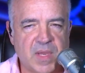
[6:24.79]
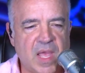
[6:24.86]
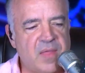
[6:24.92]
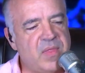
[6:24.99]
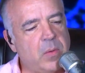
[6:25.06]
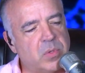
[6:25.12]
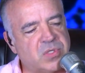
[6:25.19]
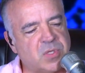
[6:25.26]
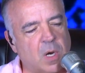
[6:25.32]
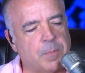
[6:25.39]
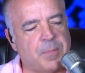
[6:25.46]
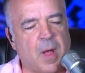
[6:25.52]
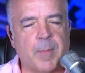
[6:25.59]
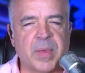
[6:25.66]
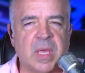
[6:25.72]
And he would
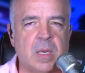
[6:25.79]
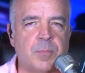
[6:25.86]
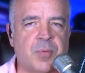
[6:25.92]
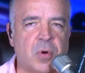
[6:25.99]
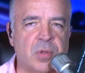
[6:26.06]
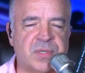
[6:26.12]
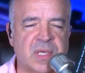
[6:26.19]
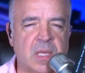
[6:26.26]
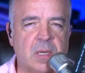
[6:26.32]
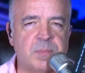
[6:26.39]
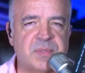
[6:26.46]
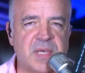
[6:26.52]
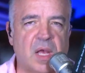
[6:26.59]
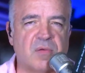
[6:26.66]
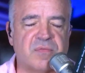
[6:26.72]
start pumping it and producing it
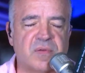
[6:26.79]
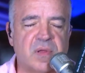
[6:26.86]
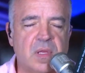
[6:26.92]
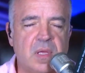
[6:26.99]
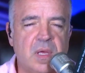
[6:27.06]
himself.